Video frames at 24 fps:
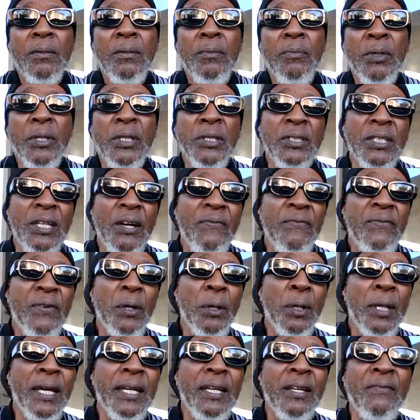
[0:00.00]
Because I
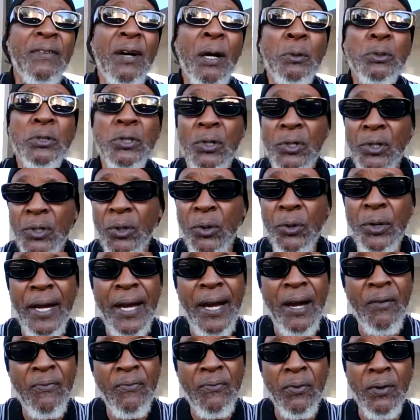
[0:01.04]
felt like if I was going to go
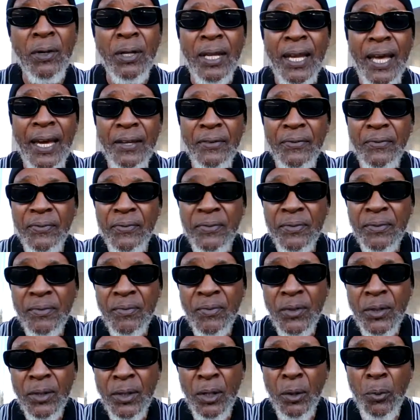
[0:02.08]
down for a life
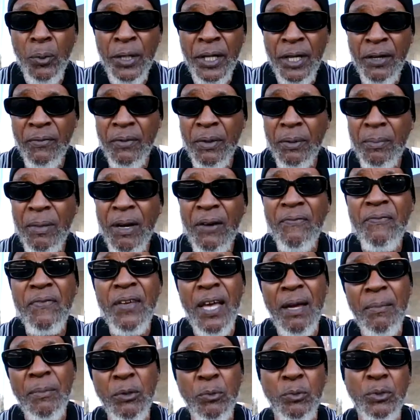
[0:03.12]
or whatever, my
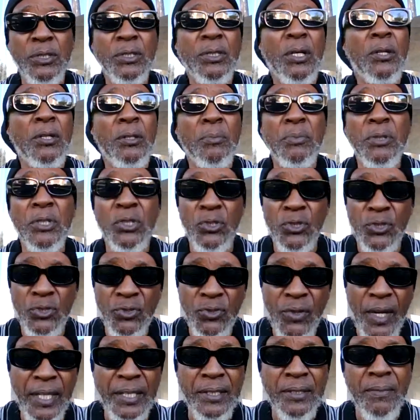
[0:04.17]
family was going to be
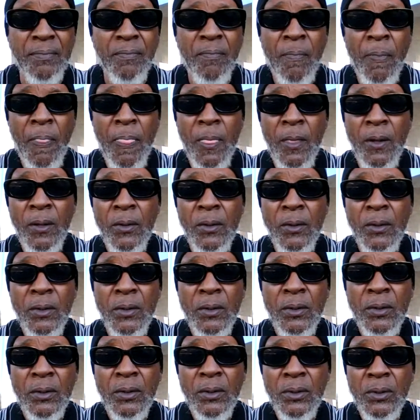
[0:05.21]
straight.
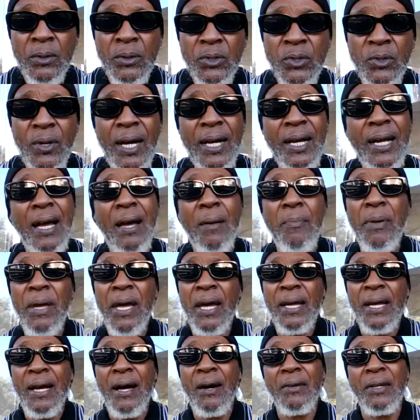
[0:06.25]
So I got
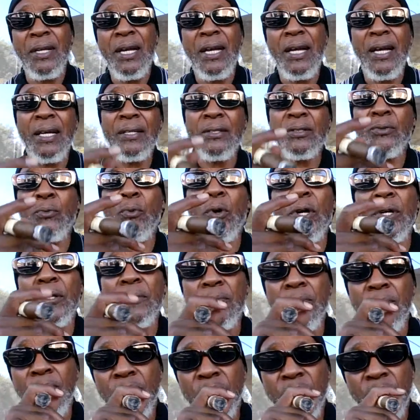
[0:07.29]
back out and I got to work,
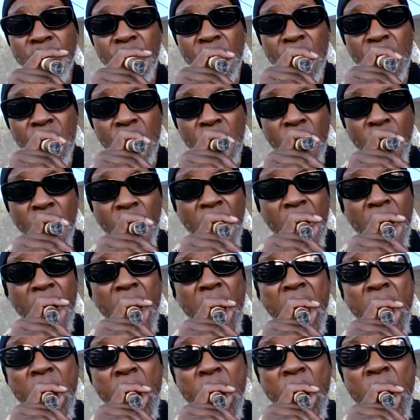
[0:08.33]
right?
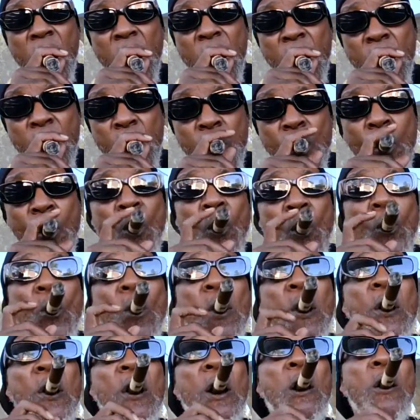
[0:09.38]

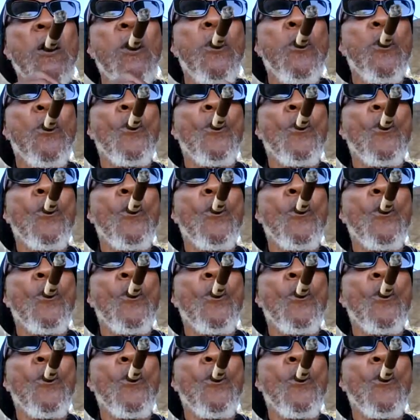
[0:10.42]
So